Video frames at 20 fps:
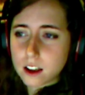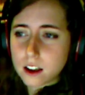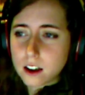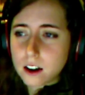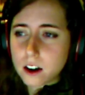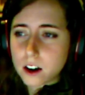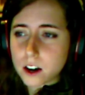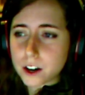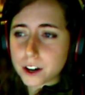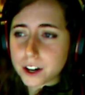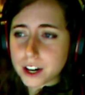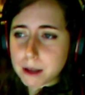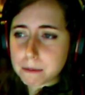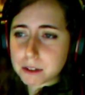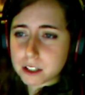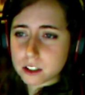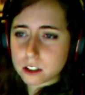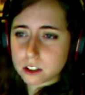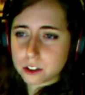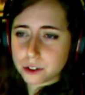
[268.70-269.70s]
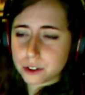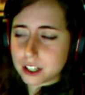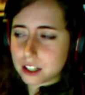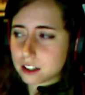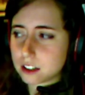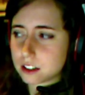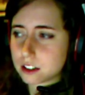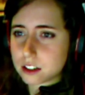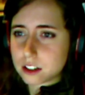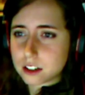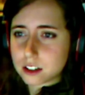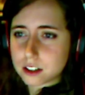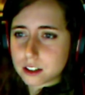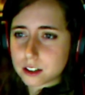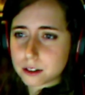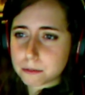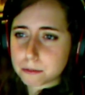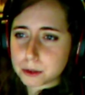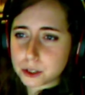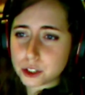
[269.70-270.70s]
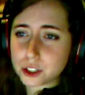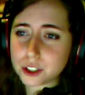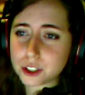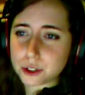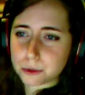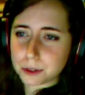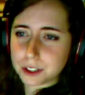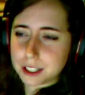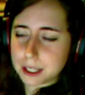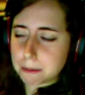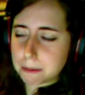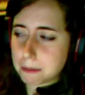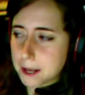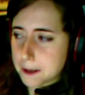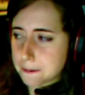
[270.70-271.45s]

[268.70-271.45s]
Her name is Luna, but she's really me.